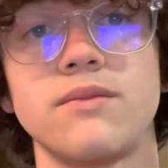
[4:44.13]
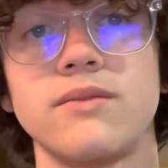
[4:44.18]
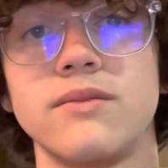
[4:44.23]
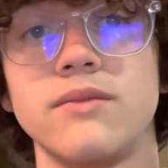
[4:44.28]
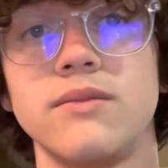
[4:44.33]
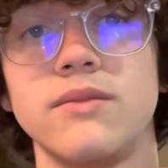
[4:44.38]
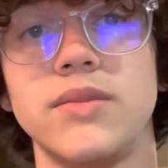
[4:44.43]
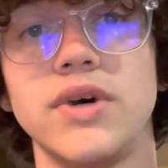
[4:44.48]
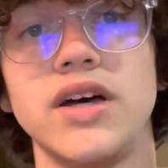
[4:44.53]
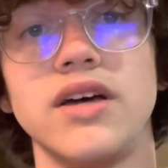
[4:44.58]

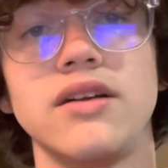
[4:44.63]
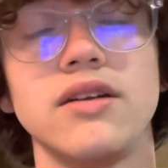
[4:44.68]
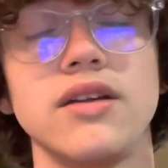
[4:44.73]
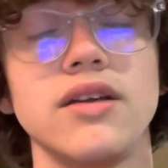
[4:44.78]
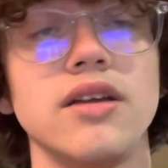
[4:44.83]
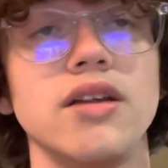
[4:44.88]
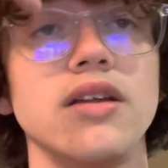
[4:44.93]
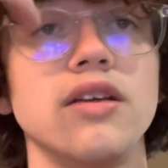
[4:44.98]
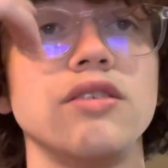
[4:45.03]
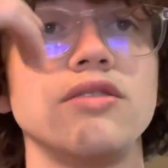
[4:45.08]
but
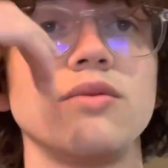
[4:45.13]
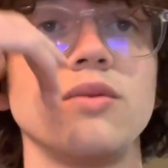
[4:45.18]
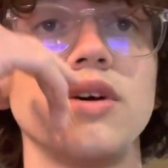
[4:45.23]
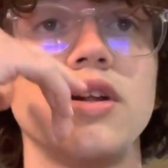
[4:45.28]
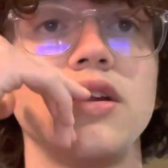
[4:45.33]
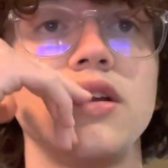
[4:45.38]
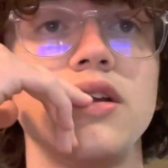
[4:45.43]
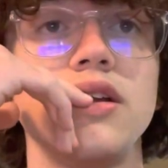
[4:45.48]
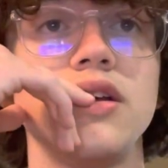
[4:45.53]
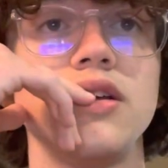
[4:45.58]
it is
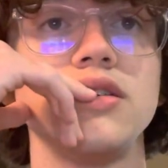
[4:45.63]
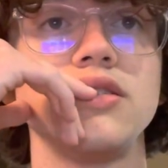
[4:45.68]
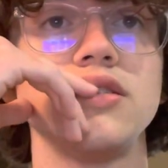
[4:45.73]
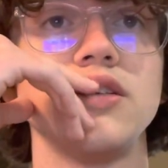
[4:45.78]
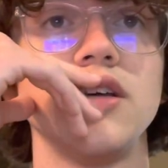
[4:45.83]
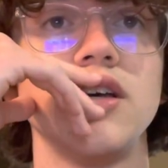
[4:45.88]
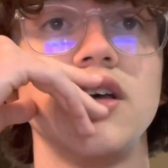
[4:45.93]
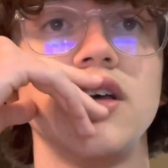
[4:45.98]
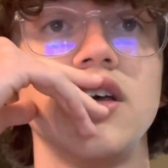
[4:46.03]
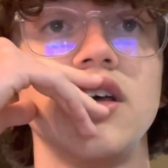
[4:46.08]
what it is.
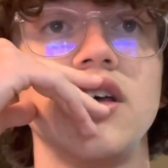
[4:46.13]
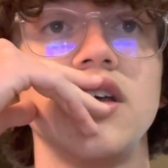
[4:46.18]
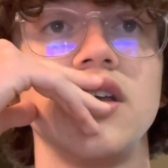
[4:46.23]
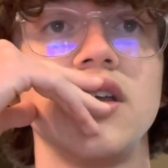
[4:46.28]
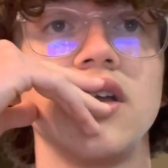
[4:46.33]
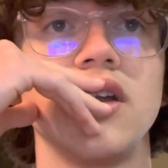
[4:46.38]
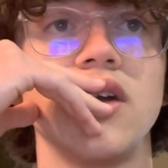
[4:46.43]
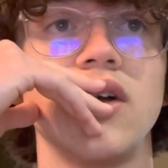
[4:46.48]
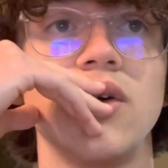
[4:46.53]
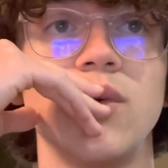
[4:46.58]

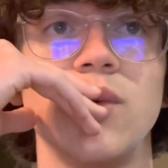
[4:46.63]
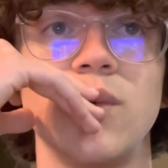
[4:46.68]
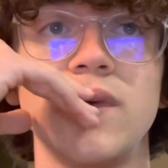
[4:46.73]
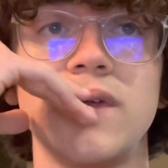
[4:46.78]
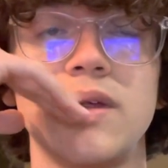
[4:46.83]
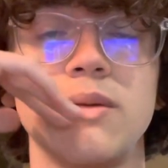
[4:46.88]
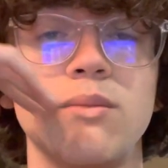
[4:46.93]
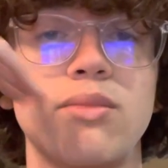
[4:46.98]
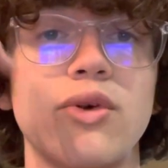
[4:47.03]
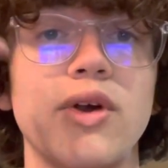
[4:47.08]
We
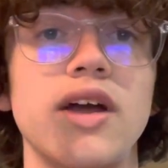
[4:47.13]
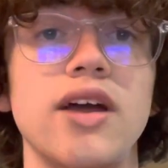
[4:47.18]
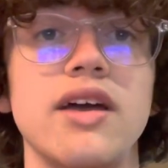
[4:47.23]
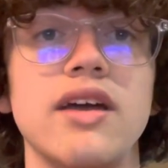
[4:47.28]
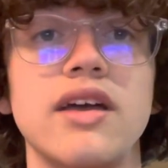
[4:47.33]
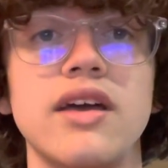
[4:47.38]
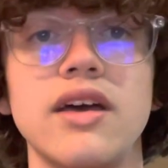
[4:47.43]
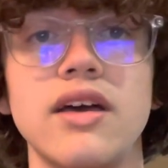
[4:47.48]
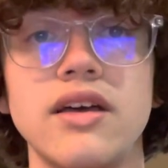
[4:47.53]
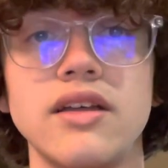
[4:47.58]
can
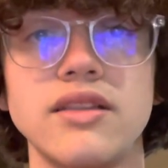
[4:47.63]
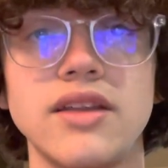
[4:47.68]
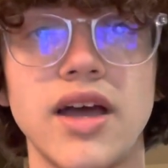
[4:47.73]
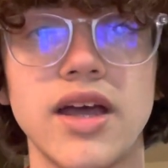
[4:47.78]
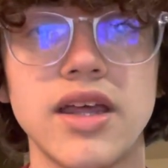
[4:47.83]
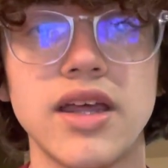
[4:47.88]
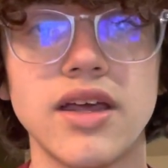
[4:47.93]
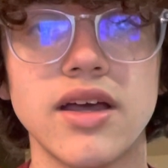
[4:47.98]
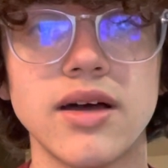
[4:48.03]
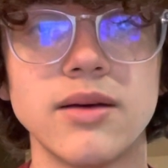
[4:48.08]
pray
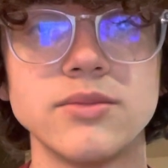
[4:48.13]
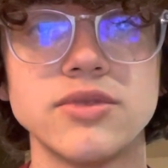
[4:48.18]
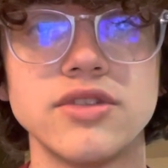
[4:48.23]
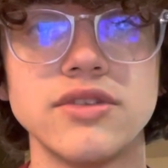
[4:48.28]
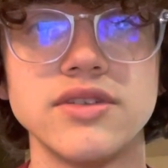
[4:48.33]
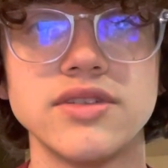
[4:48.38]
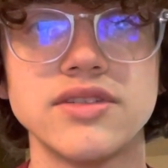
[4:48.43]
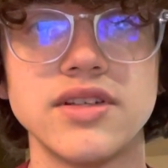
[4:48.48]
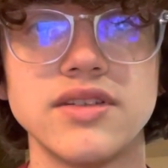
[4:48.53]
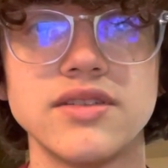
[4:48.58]
that he comes to
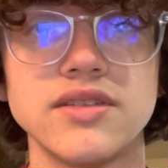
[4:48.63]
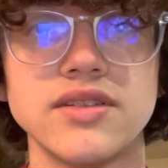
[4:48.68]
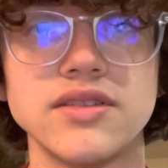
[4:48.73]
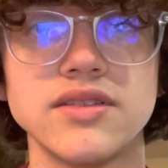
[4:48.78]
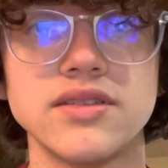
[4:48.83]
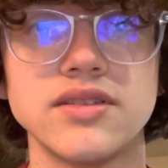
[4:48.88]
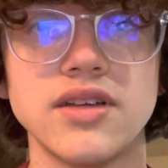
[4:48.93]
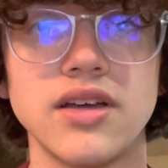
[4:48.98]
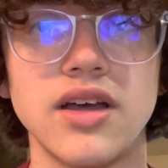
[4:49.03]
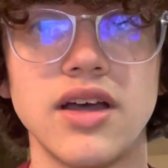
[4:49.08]
his
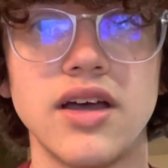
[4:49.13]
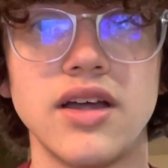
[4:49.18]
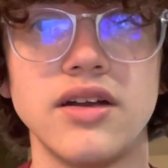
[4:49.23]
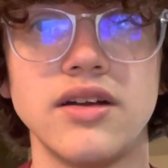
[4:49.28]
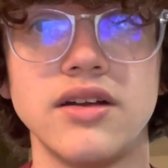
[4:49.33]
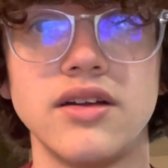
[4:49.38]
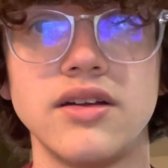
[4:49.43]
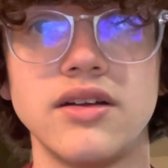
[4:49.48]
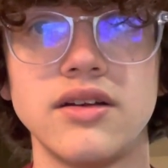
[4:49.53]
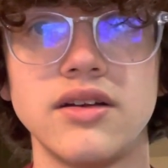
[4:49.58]
senses
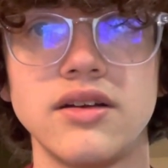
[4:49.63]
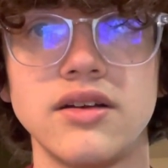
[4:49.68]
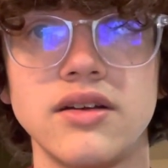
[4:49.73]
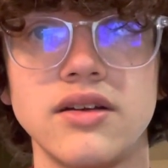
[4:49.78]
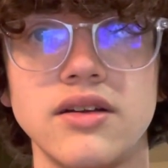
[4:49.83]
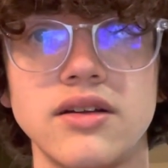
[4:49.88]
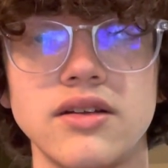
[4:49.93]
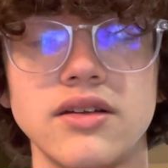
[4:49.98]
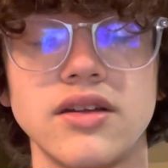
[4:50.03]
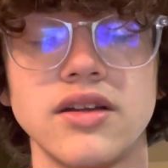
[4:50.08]
and,
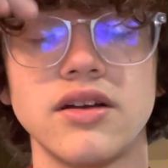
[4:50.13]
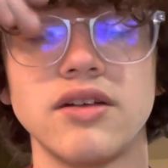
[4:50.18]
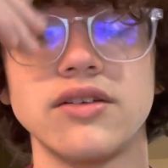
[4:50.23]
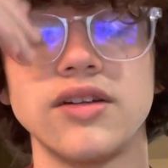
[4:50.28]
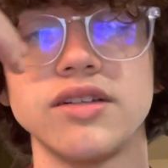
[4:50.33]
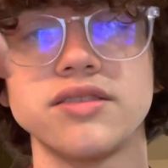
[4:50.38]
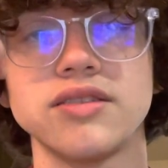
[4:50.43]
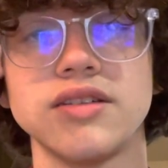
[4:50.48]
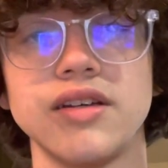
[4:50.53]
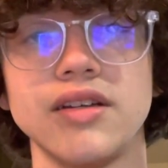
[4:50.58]

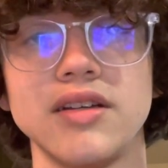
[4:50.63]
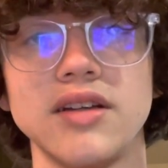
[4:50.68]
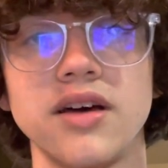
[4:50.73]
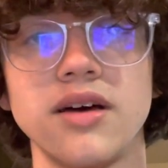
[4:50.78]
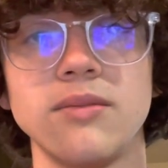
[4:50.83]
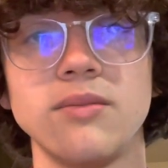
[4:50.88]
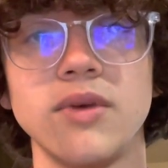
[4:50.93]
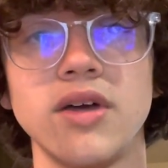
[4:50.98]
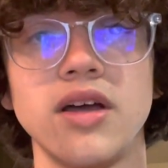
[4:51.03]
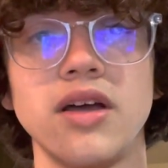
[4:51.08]
doesn't end
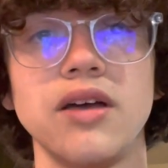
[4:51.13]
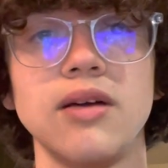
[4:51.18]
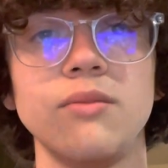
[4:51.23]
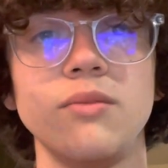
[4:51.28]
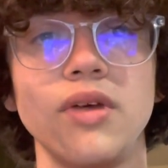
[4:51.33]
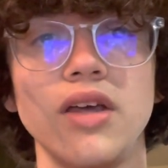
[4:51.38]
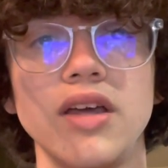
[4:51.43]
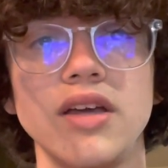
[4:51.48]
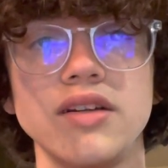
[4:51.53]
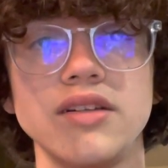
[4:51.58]
up
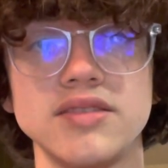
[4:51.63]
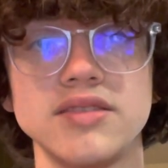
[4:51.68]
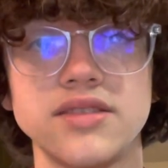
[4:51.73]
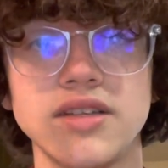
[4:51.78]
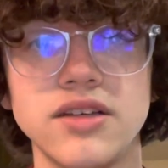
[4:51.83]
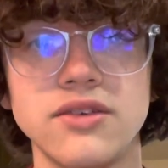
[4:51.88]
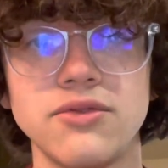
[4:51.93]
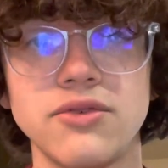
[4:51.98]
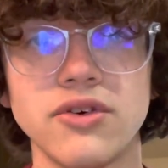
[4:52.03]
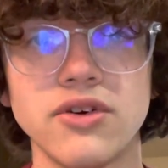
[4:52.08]
being
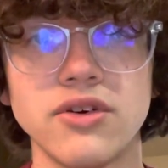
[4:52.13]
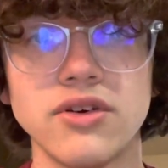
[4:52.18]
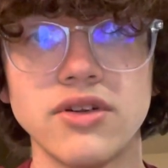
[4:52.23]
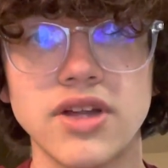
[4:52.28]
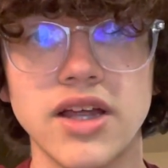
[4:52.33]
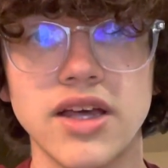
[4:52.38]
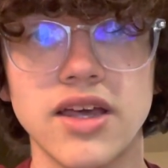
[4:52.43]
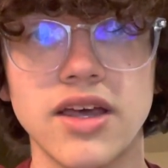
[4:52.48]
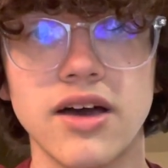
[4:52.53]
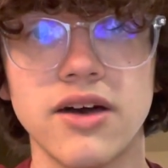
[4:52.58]
deceitful
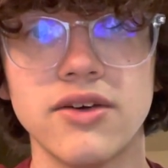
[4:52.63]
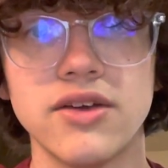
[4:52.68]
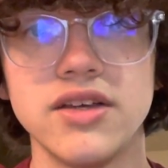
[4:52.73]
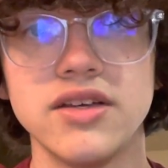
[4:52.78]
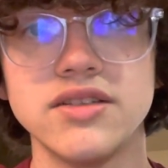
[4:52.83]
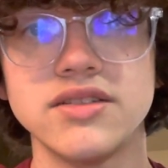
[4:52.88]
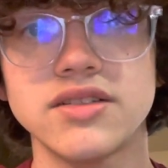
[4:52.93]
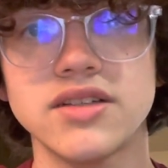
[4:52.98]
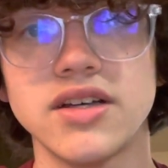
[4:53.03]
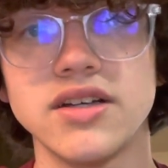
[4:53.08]
like how he
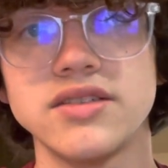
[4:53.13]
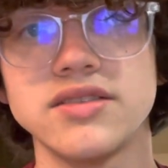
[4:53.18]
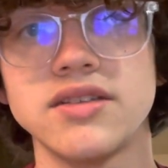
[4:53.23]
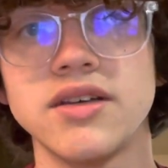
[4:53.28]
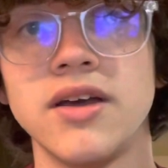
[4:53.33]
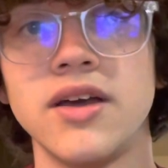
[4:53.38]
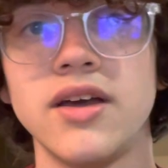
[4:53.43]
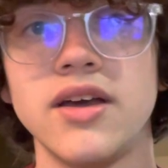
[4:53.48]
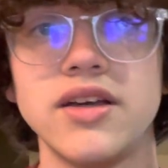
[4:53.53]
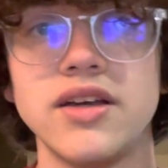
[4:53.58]
is, because
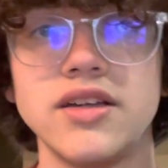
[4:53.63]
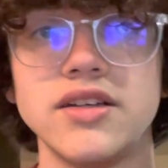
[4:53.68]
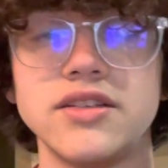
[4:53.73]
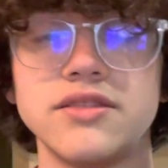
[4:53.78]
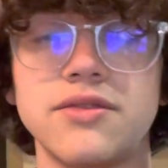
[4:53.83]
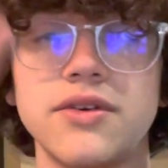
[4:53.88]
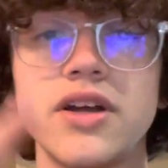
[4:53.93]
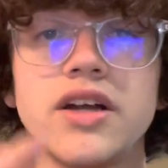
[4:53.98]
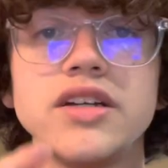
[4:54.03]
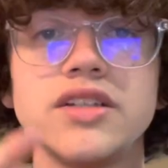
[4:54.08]

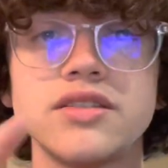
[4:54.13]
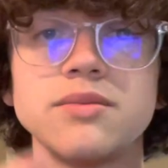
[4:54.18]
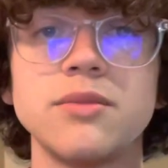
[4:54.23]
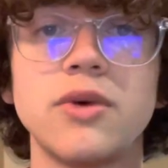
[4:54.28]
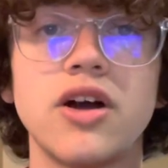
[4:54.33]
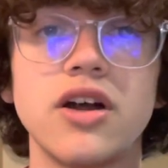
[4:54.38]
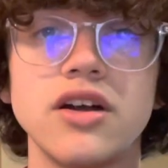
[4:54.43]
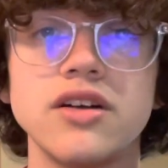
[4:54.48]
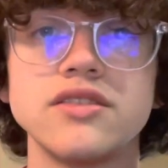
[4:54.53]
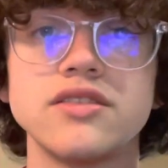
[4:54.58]
he's very
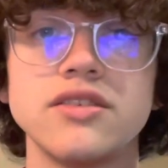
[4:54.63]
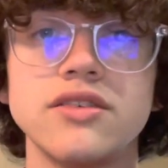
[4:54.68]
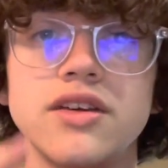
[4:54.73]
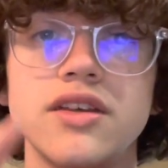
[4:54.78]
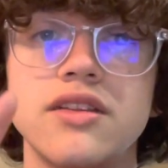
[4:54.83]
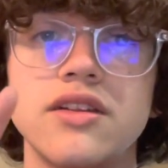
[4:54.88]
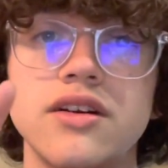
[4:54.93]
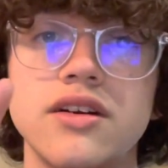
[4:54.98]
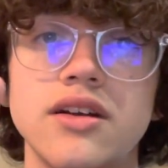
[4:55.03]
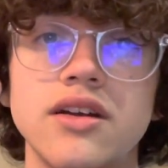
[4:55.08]
smart. So
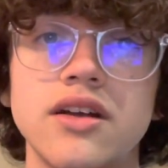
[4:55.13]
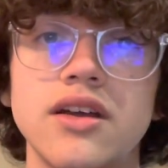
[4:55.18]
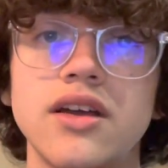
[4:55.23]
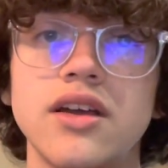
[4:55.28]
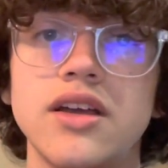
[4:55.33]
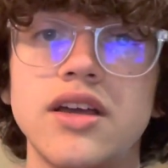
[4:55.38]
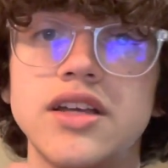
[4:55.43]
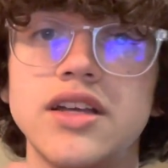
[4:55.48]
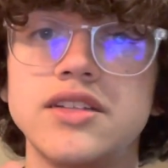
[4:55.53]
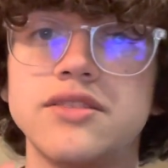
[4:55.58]
either
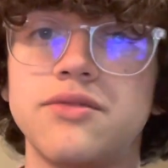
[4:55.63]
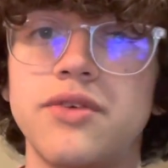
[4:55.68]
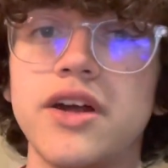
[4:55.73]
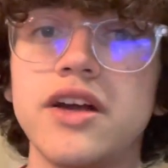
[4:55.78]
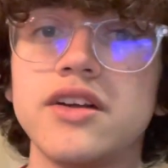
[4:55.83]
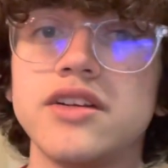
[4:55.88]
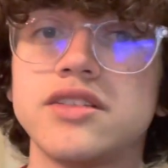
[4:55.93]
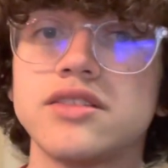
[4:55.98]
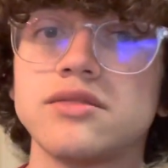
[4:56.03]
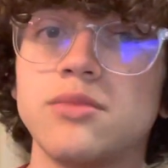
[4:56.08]
he's
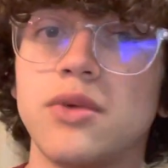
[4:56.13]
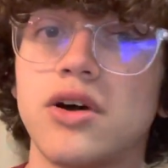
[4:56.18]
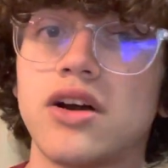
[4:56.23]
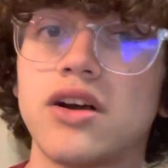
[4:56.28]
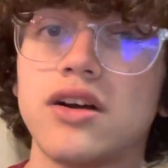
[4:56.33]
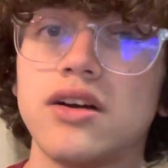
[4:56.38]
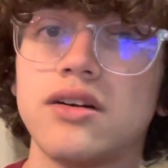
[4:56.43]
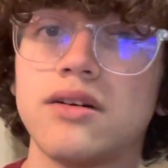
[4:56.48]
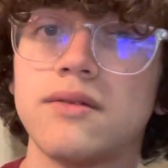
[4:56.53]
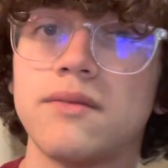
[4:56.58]
very
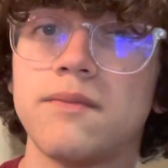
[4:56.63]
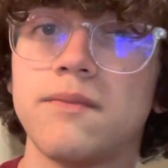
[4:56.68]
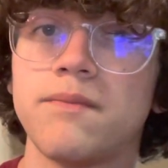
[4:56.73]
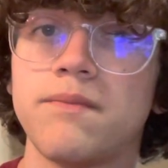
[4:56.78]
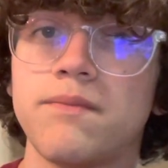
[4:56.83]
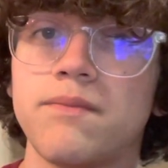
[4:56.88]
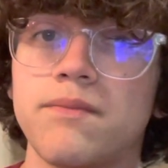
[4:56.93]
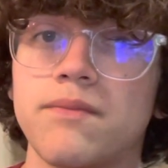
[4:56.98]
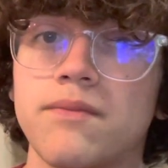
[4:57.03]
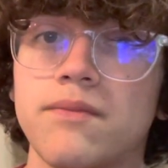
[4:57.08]
smart
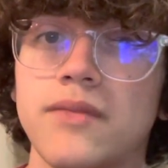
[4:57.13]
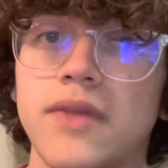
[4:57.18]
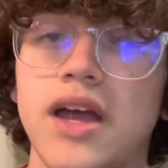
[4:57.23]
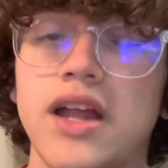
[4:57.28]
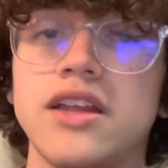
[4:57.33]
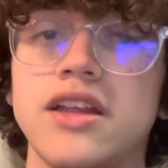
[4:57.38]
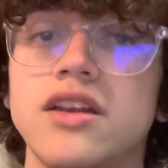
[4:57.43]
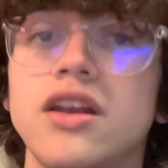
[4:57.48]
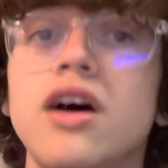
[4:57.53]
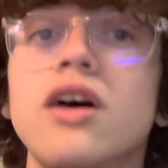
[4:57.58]

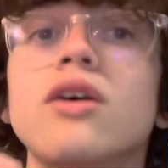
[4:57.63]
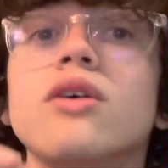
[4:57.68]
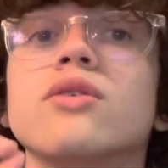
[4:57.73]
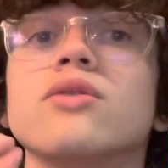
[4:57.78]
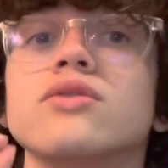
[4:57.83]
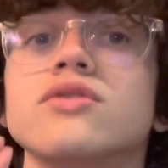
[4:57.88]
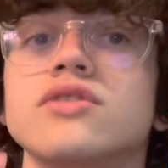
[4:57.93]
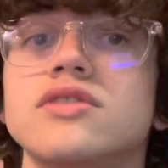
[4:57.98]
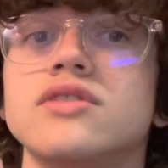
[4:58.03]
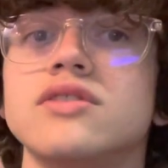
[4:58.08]
and he
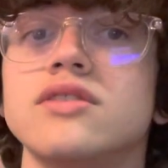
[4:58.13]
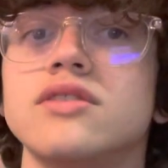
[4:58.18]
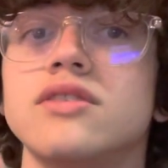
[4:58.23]
knows